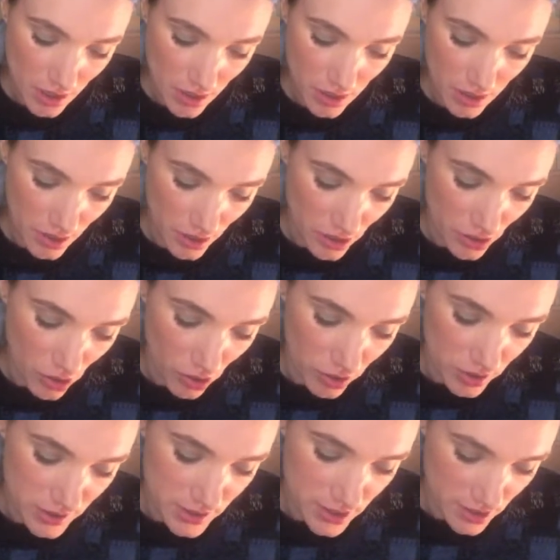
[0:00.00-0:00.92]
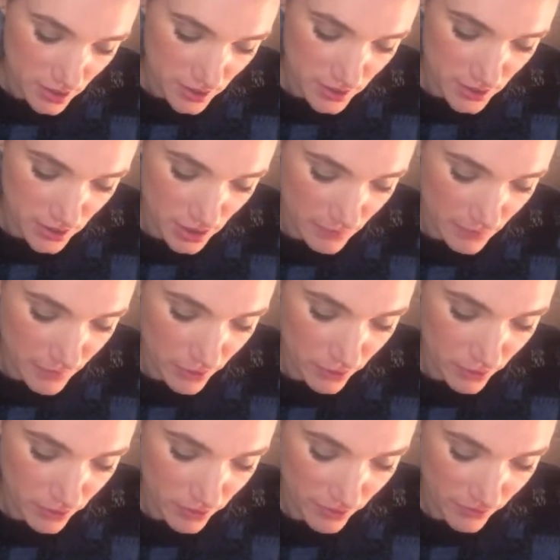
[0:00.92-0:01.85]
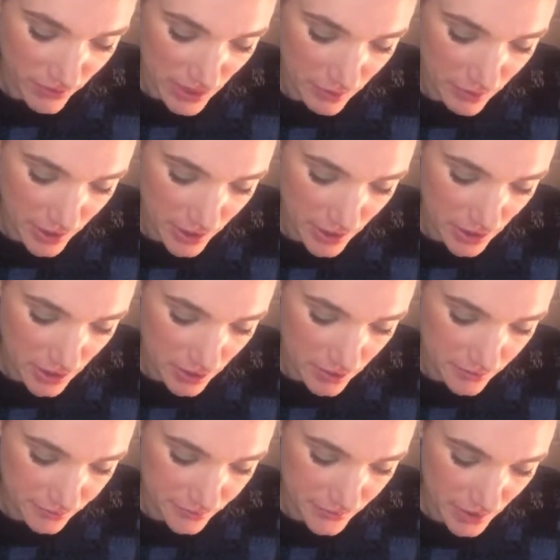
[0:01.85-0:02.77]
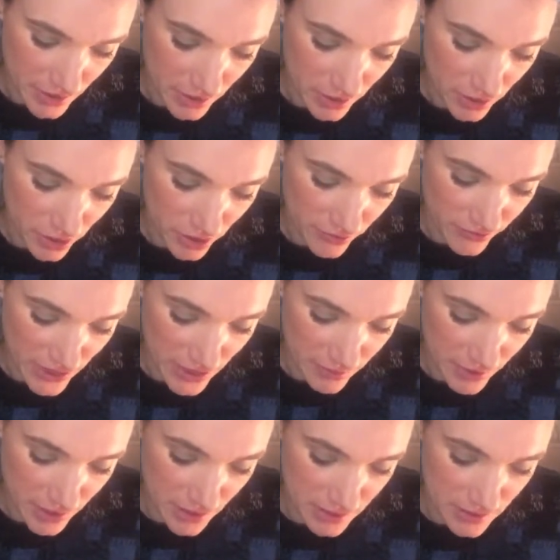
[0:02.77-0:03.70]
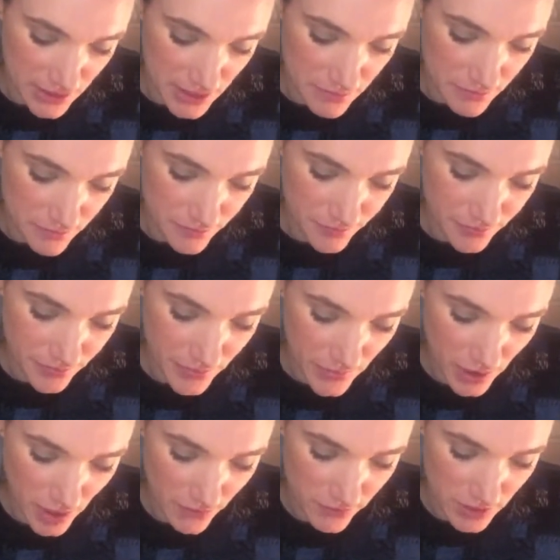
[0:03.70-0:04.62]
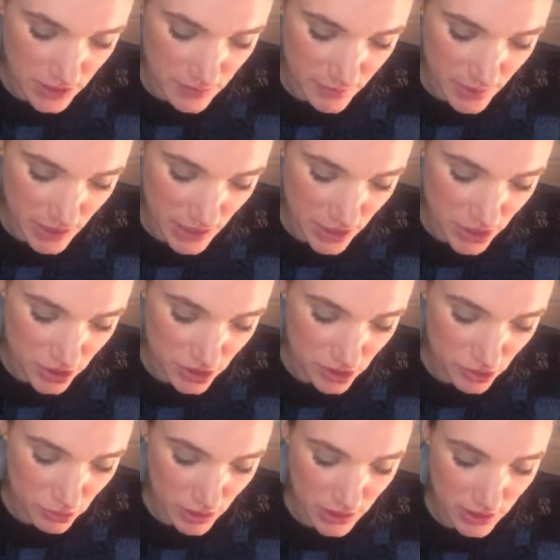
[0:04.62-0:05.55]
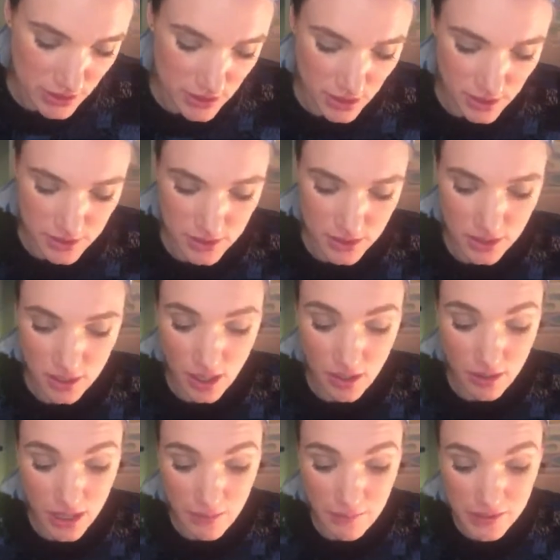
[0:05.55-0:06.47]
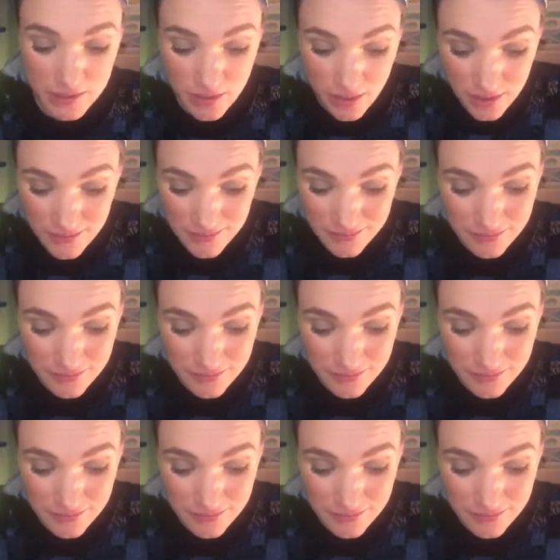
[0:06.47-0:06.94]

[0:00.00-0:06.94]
the knot starts to come out the fabric and your fabric seam that you've just spent ages sewing starts to come undone,